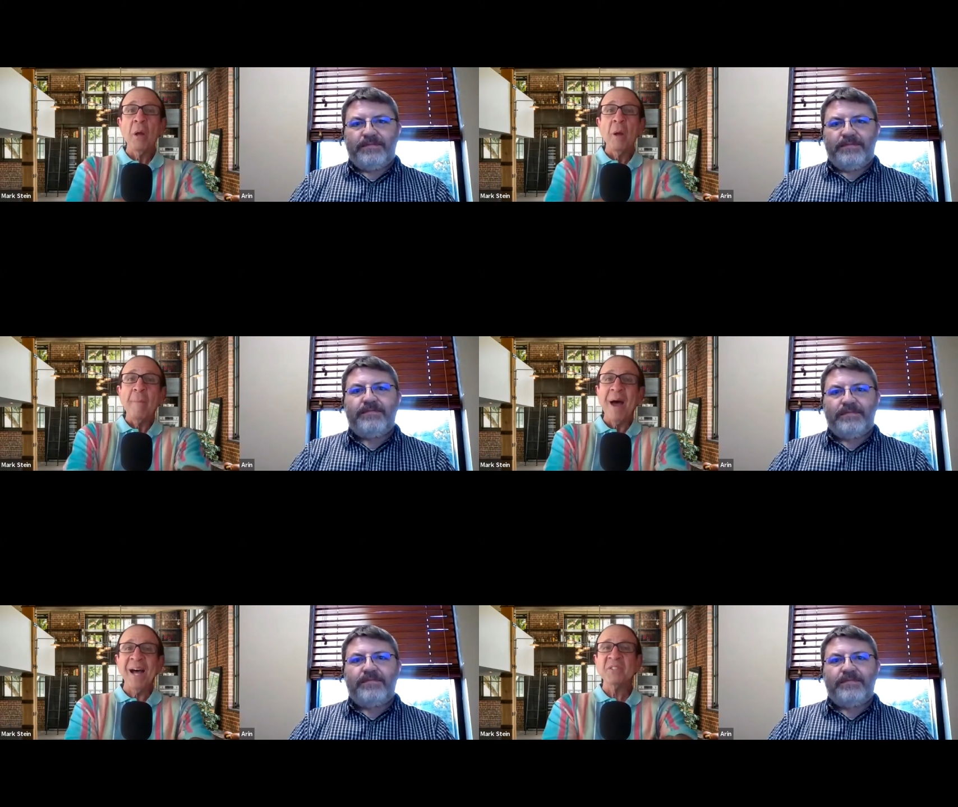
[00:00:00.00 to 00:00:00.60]

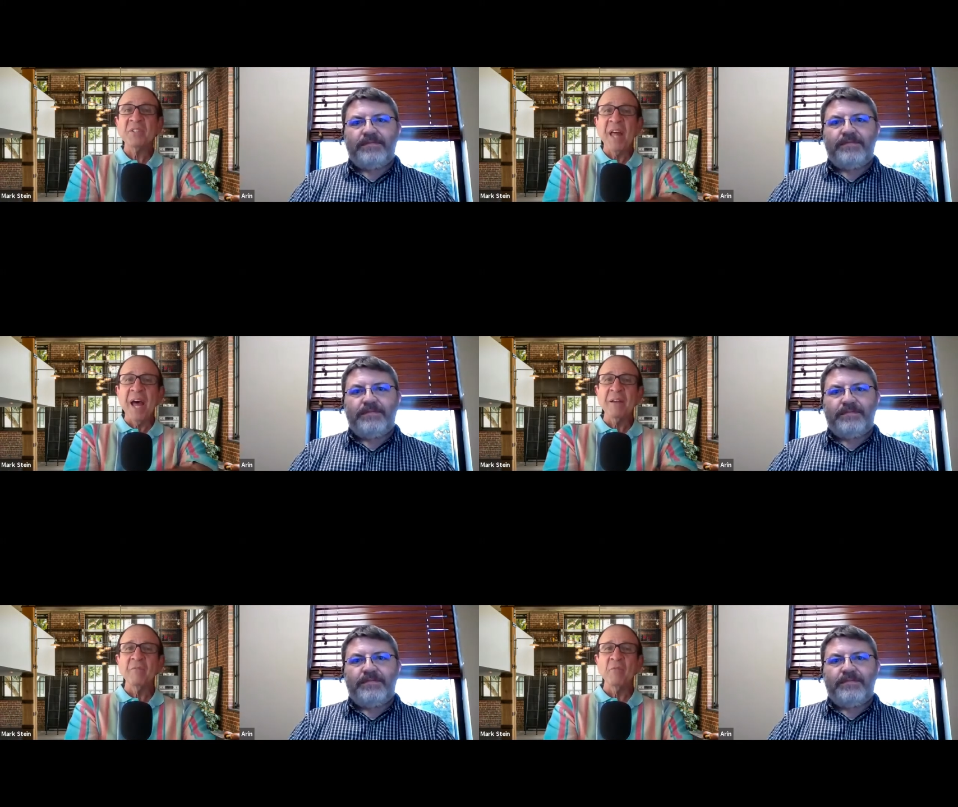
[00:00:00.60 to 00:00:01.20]
Speaker 1: pass that
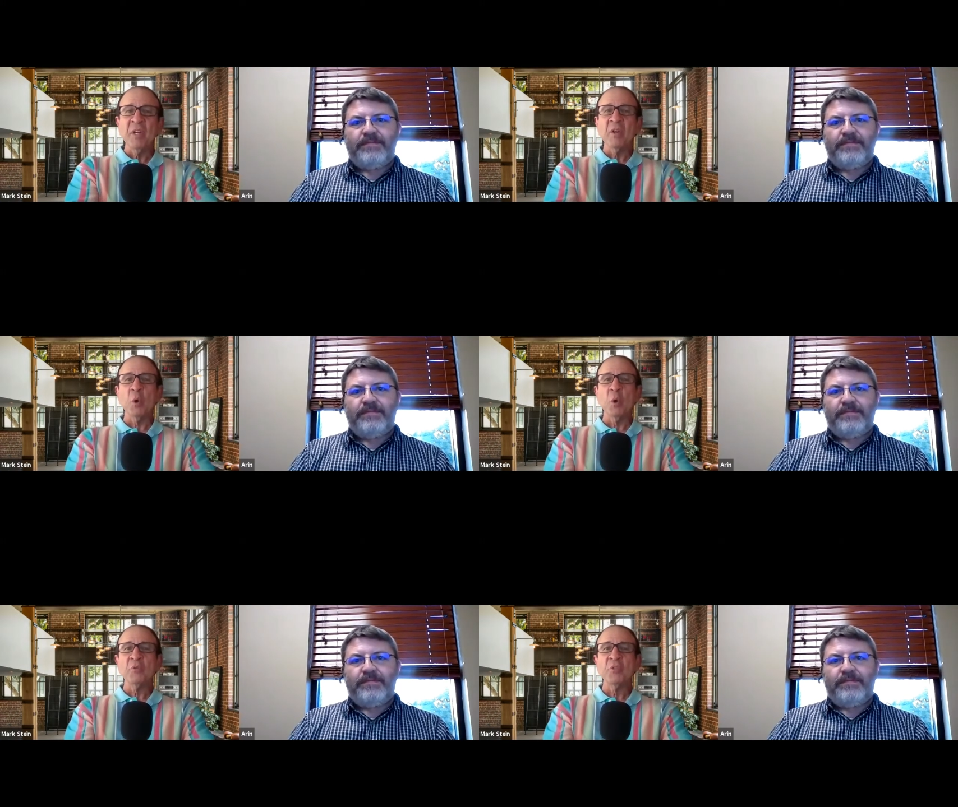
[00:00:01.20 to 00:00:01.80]

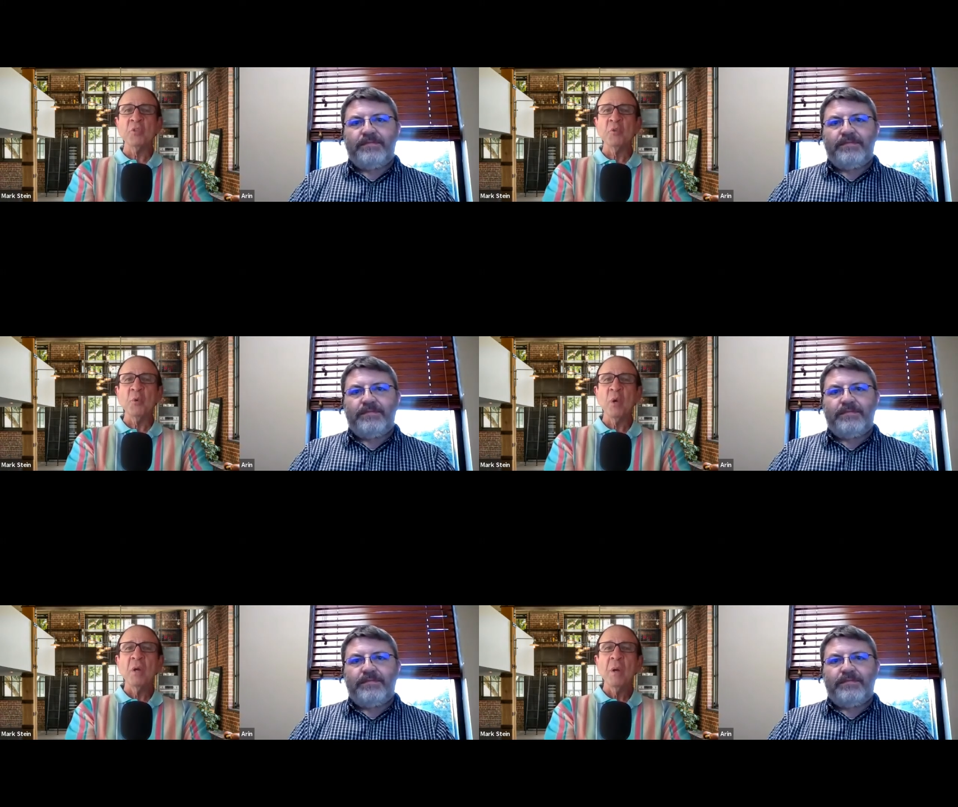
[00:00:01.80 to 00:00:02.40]
vehicle to
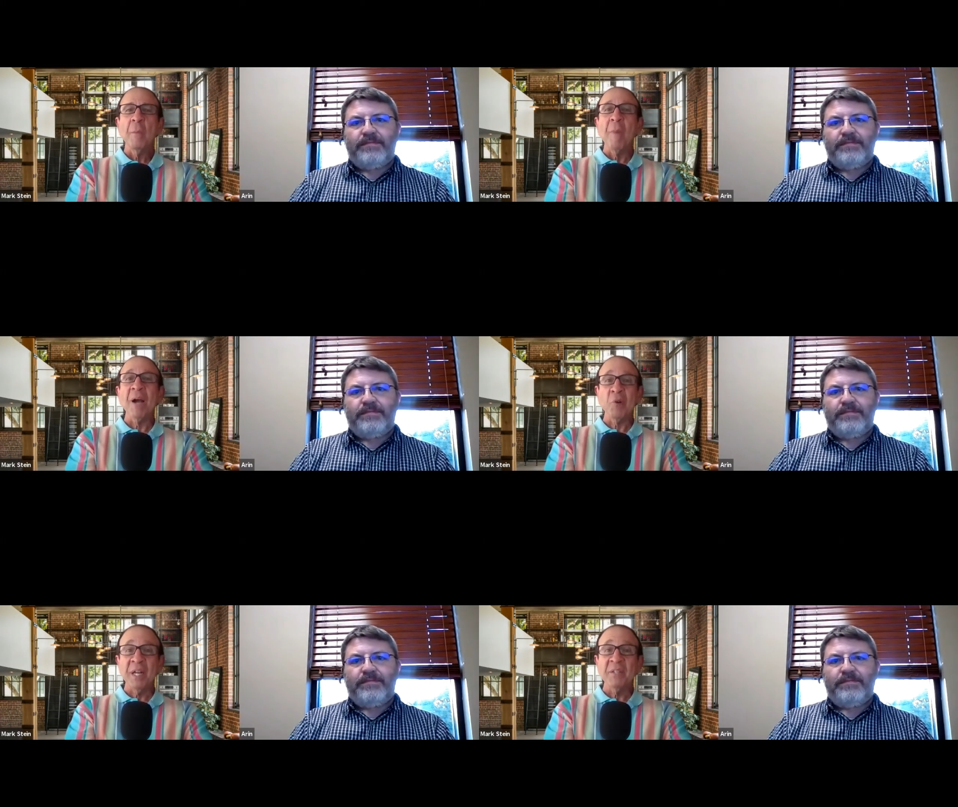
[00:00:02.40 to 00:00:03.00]
my
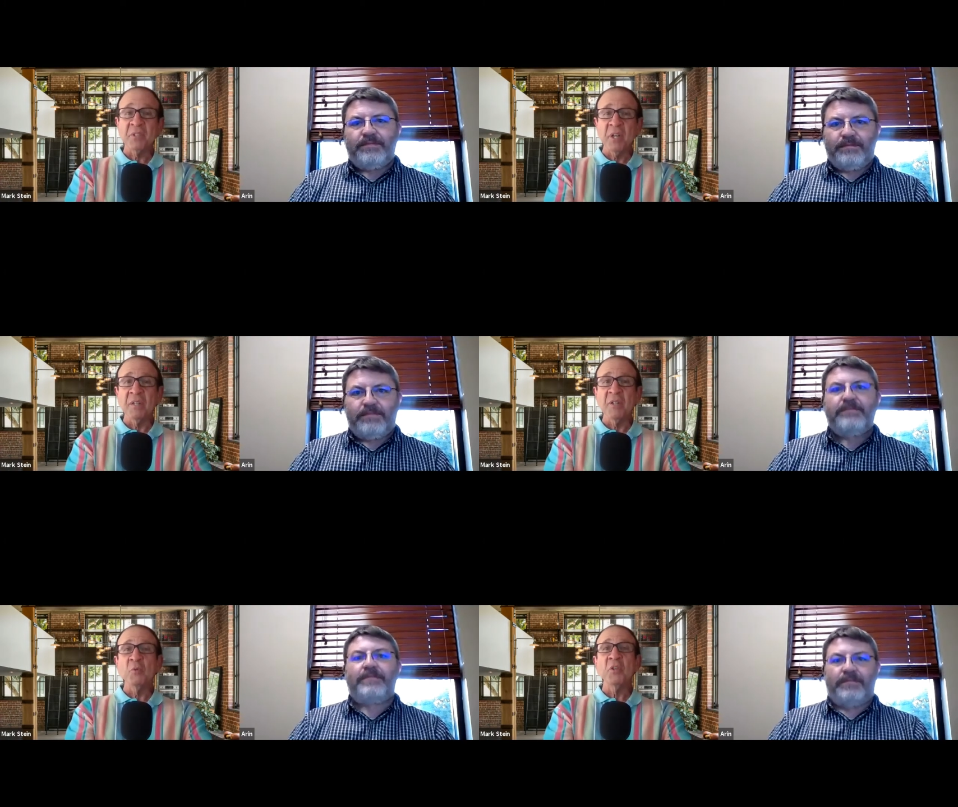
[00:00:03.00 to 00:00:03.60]
grandson
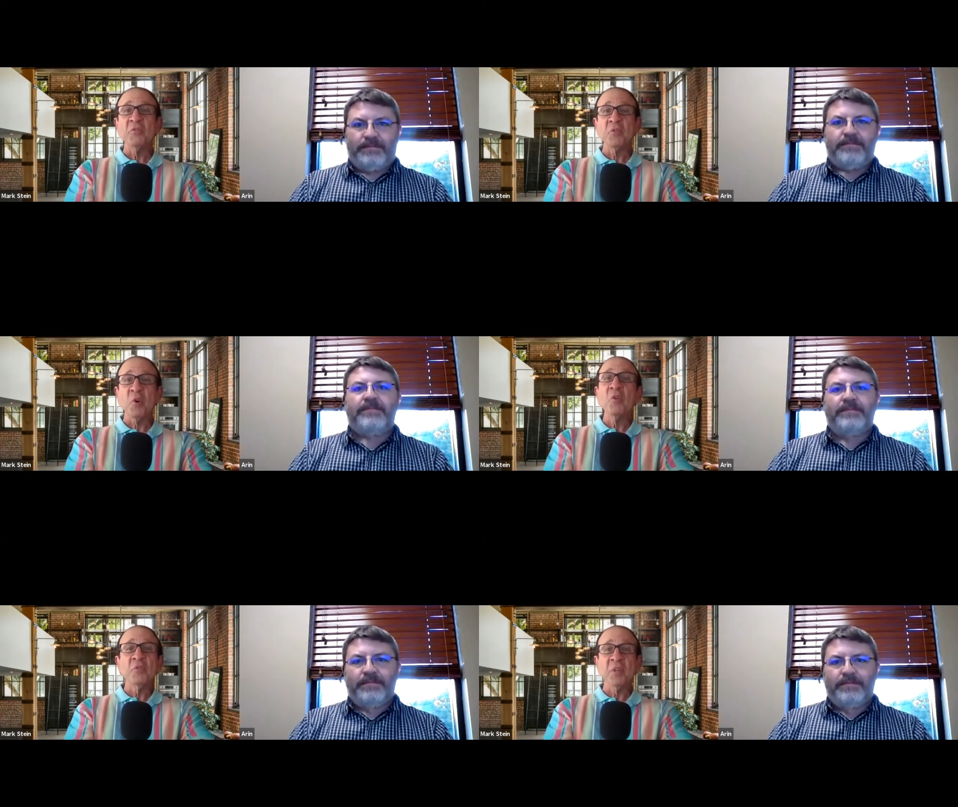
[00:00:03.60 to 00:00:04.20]
who just
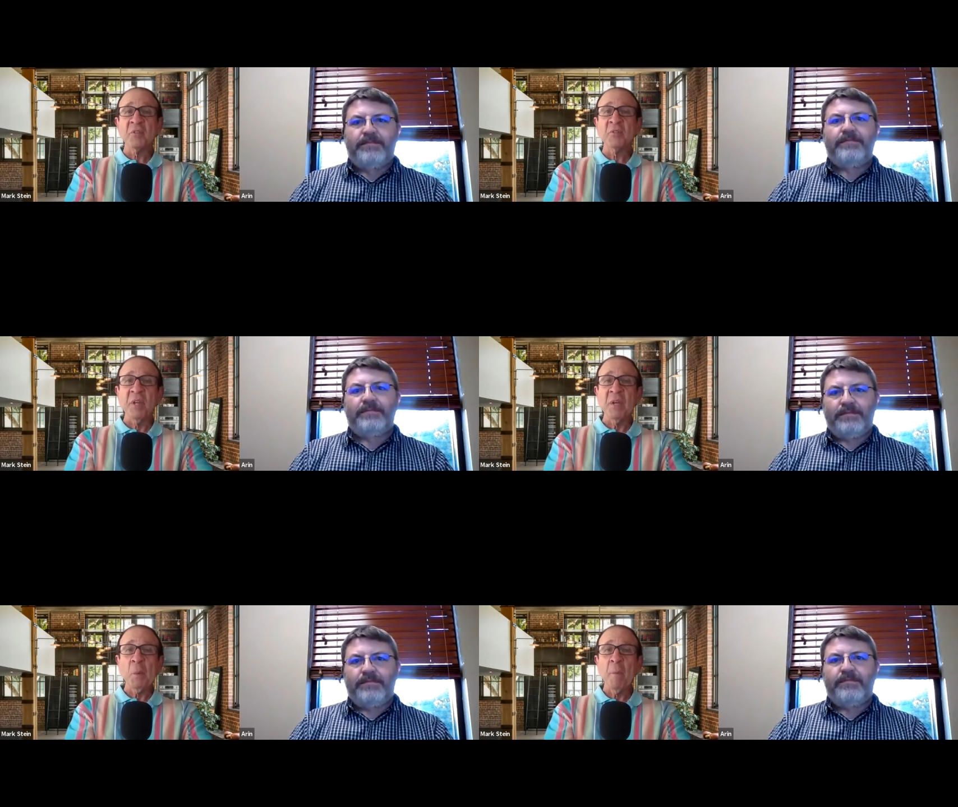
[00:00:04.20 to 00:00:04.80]
turned
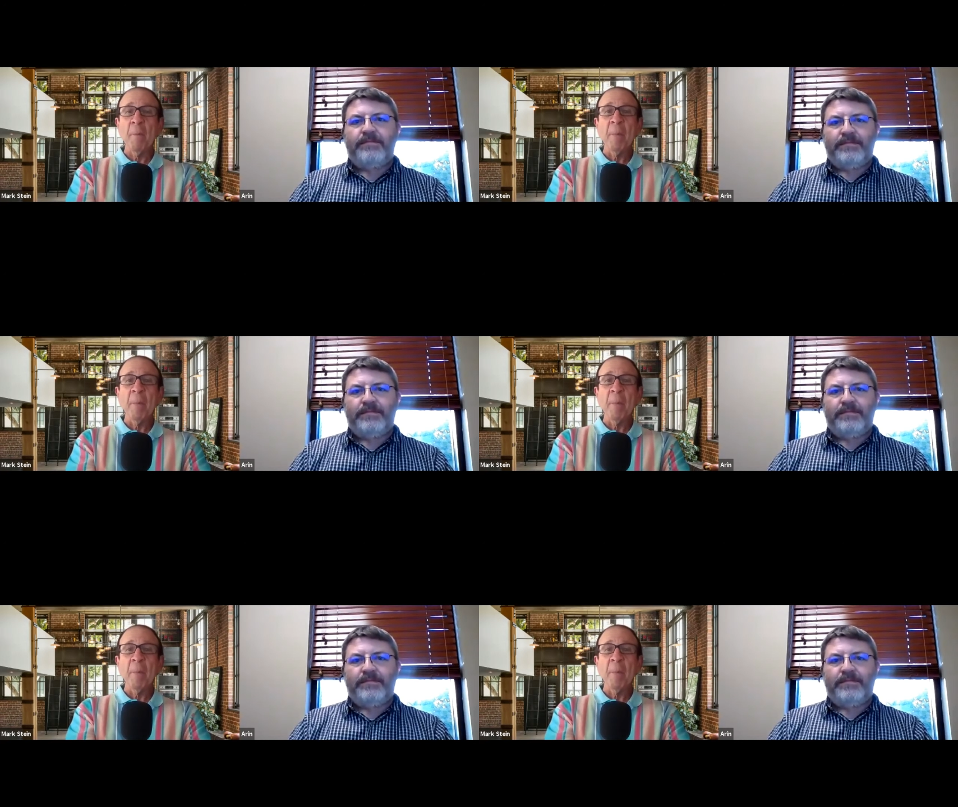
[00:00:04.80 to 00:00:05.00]
sixteen,